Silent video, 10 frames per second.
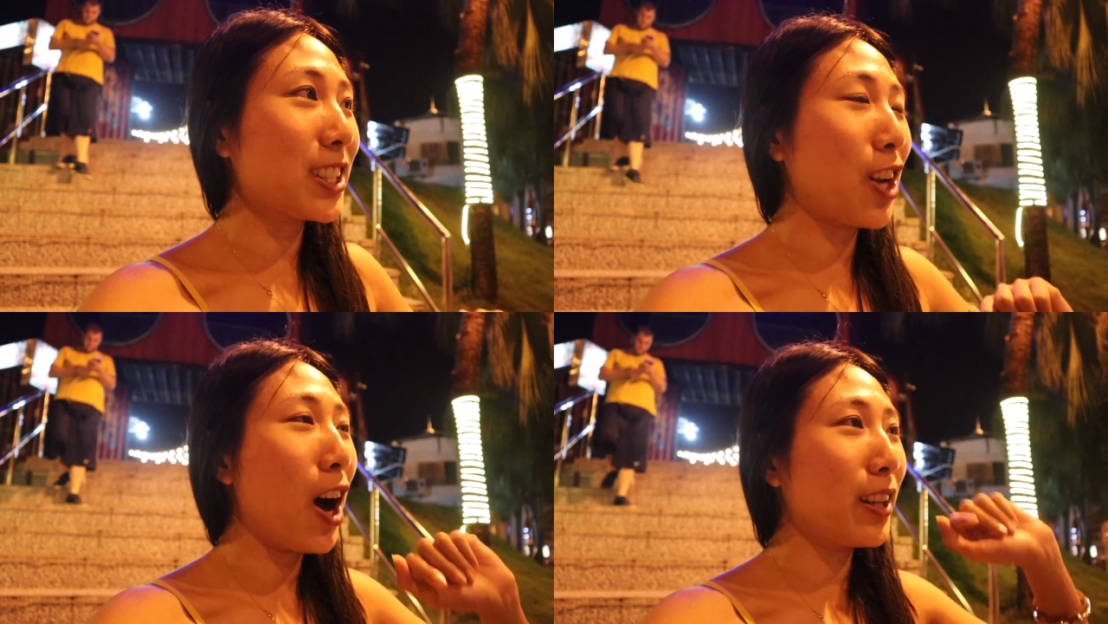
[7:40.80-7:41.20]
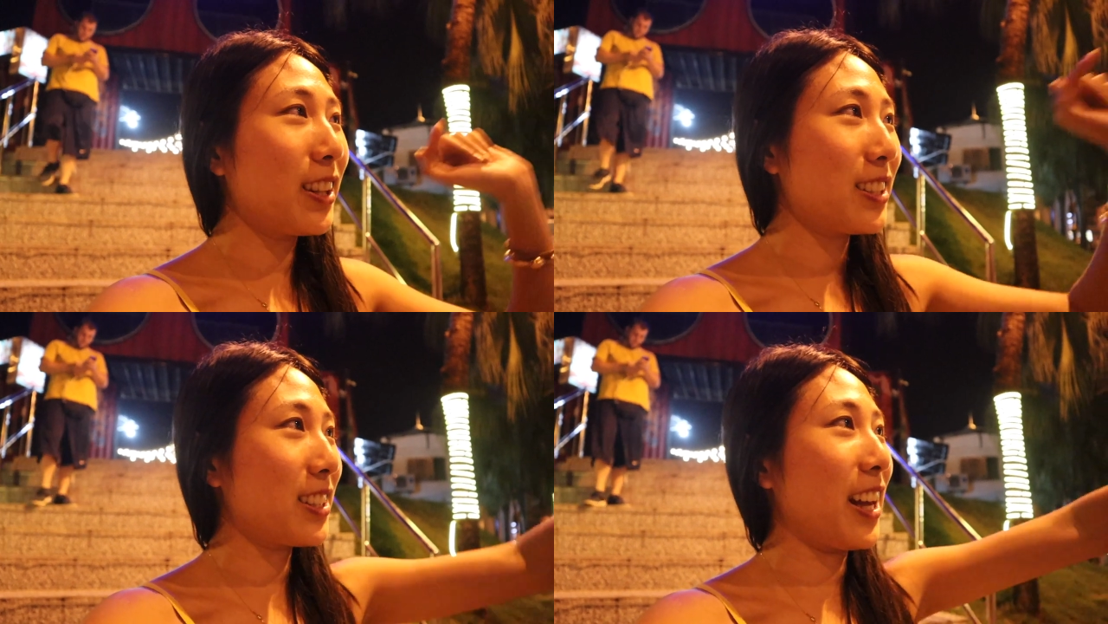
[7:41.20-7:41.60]
guys
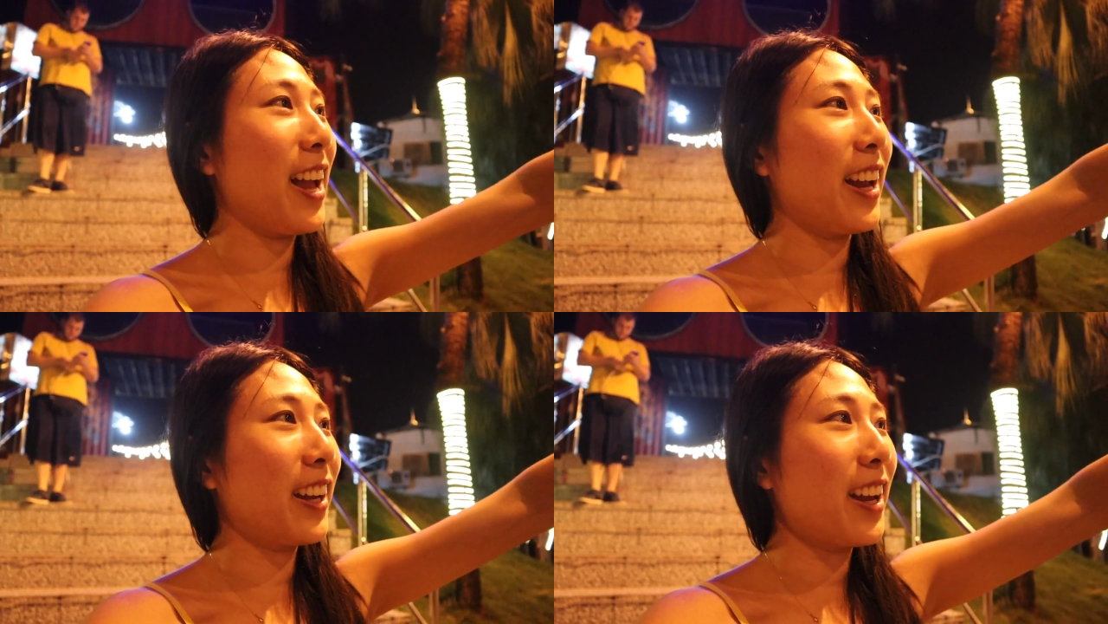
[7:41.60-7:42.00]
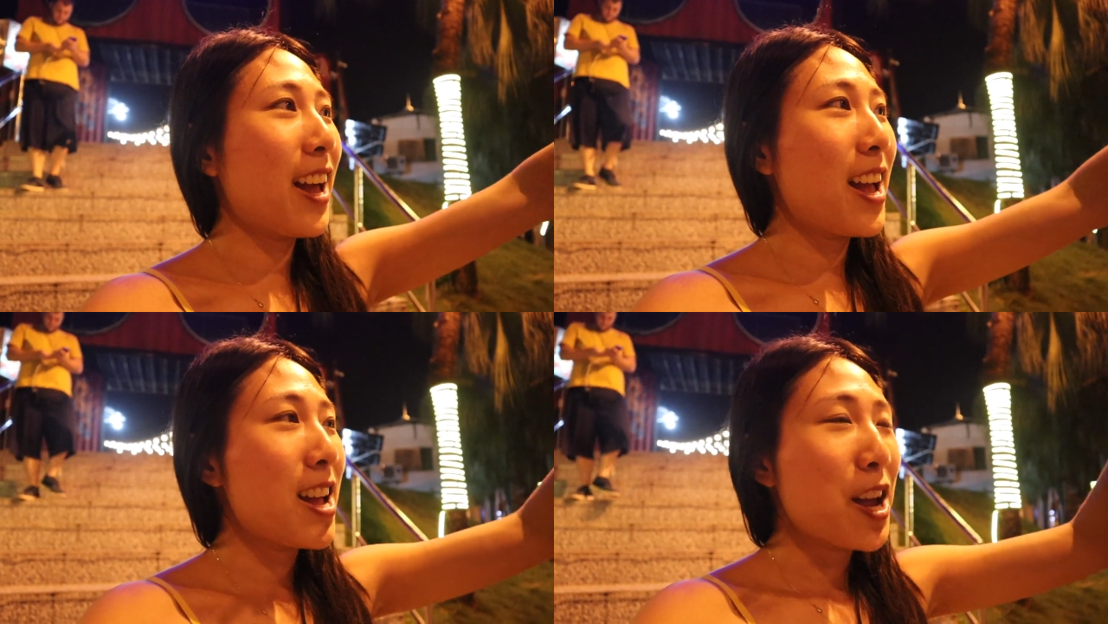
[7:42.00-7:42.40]
on this like
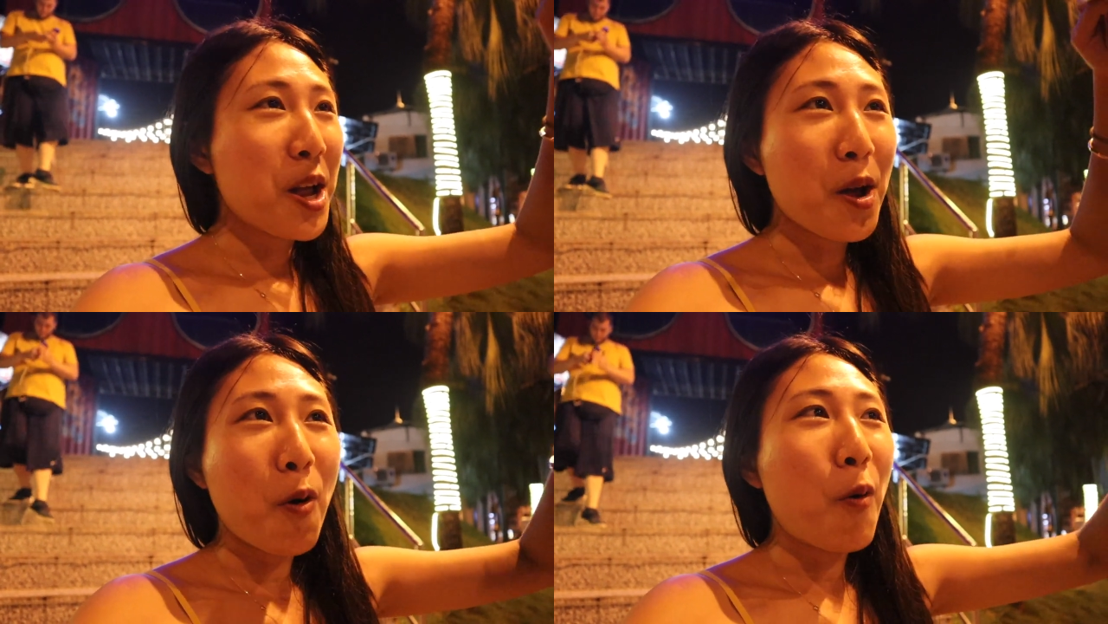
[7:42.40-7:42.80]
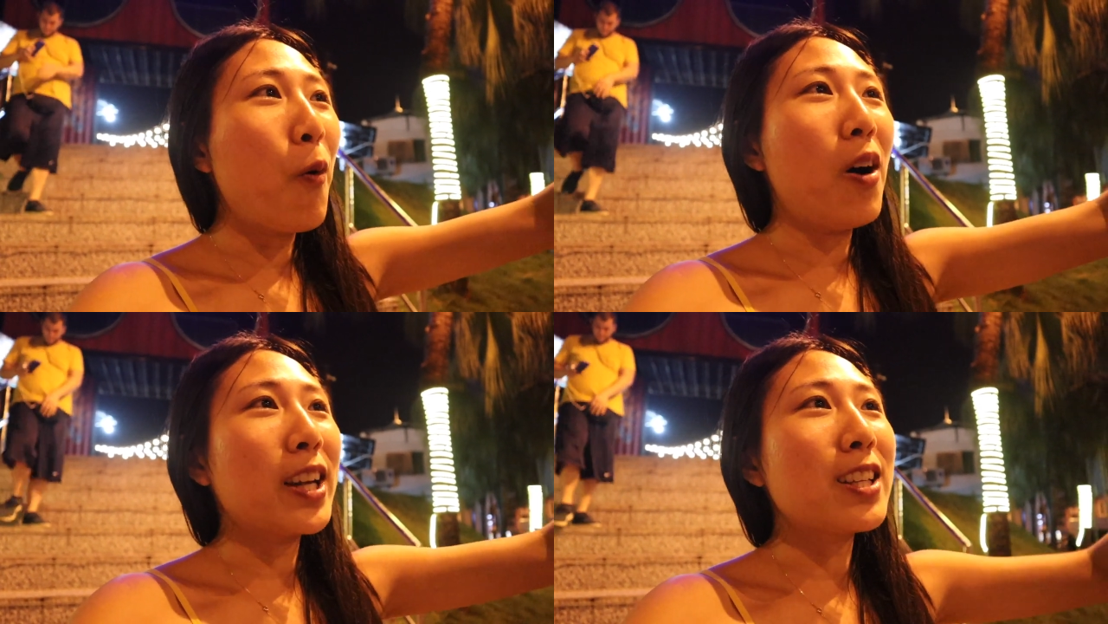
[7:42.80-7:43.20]

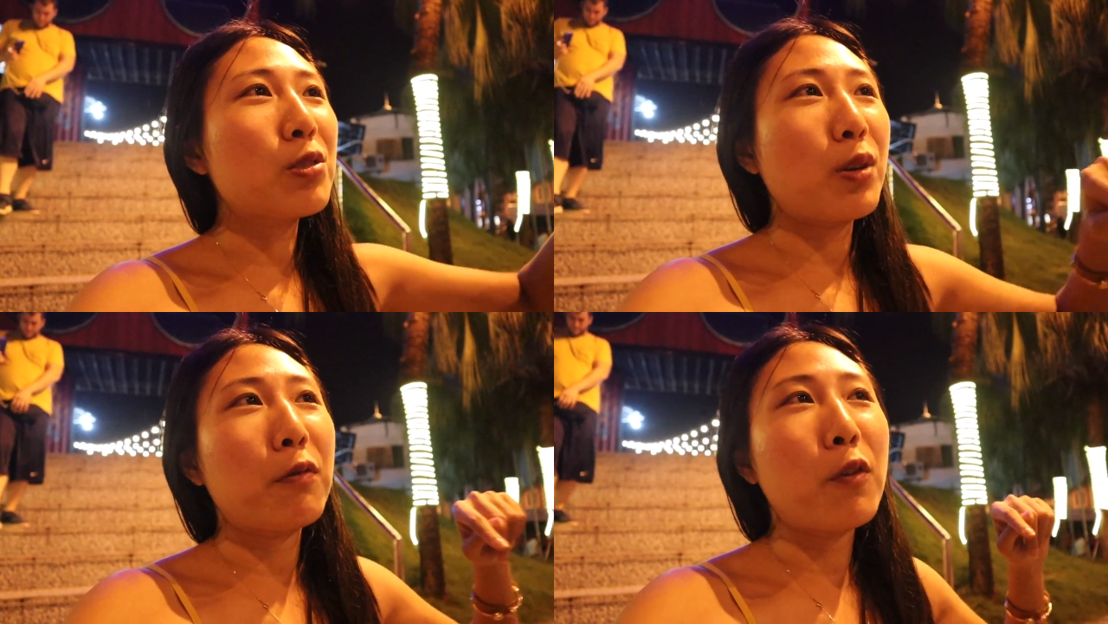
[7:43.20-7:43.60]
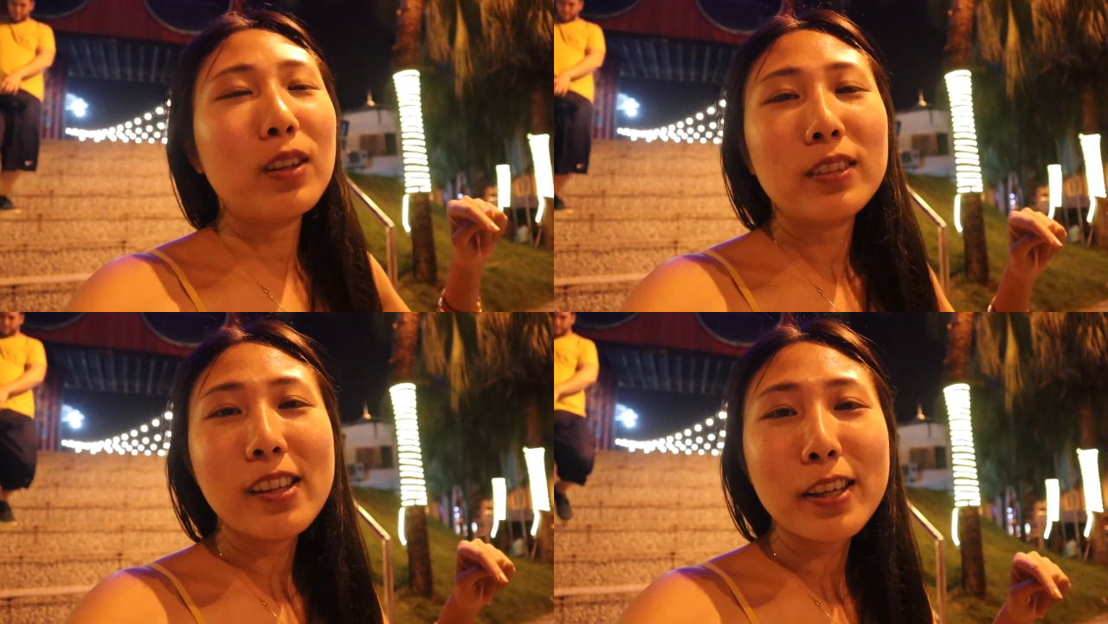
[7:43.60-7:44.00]
walking street for
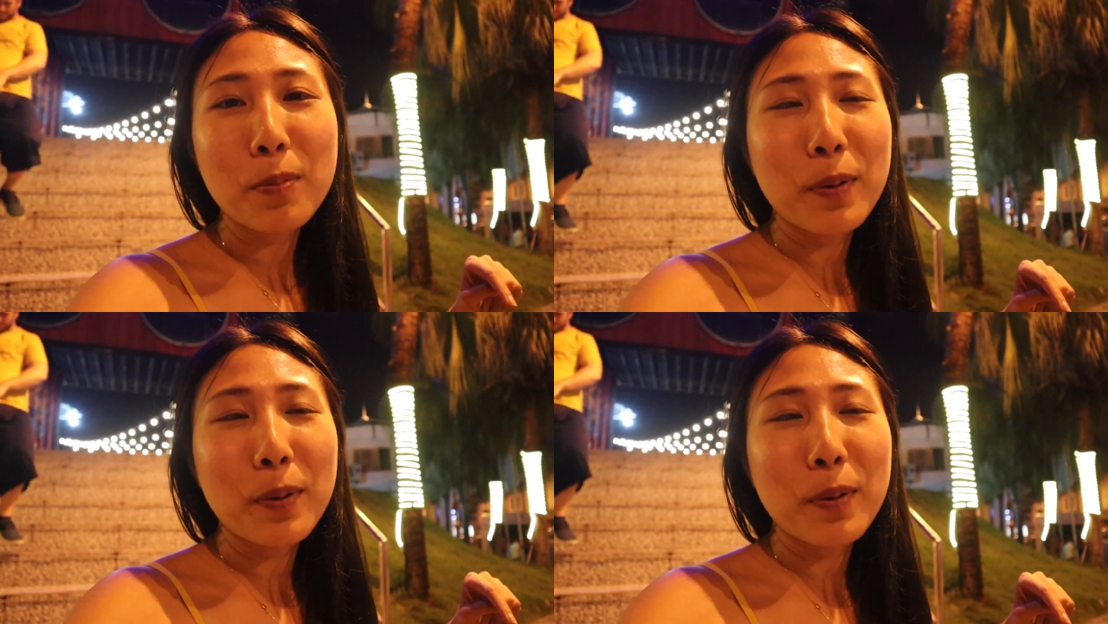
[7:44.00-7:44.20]
a little